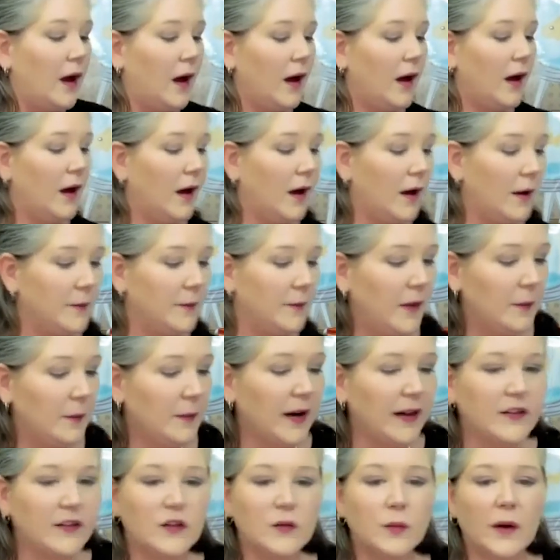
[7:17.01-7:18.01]
But
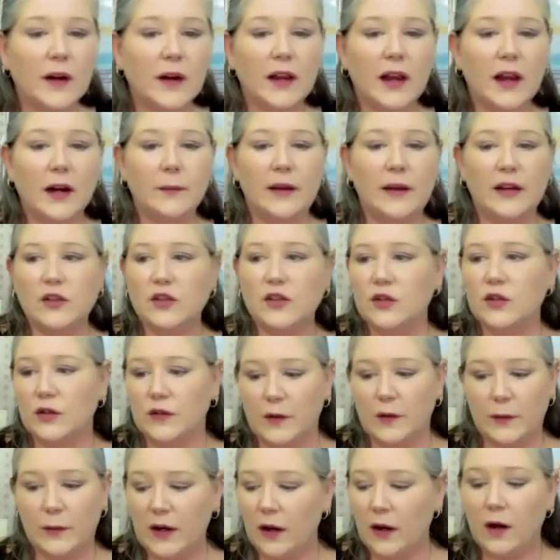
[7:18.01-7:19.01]
I just want to kind of make sure that
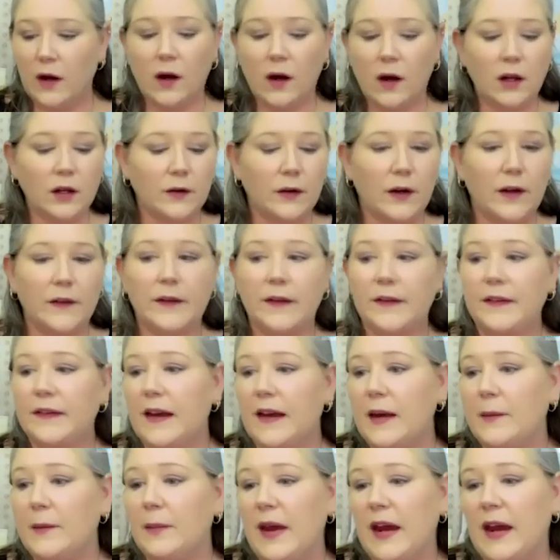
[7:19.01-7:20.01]
we all are on the
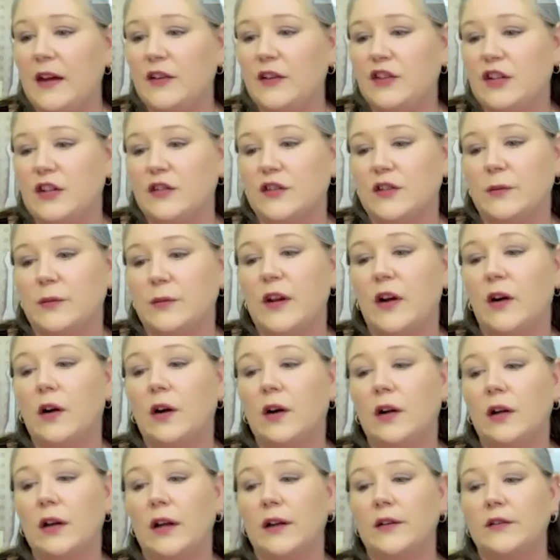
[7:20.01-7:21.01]
same page here so we
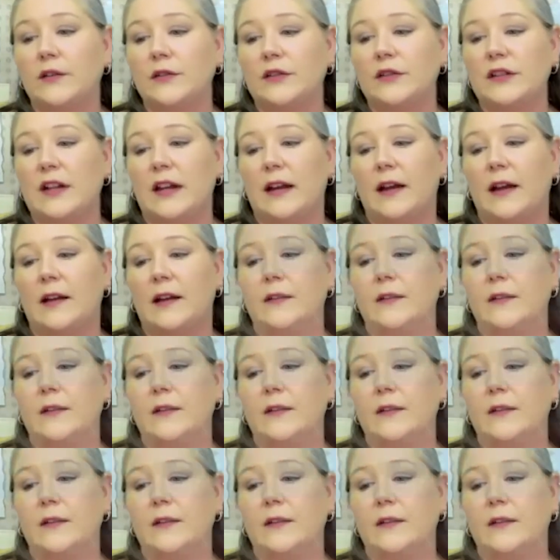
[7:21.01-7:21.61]
all understand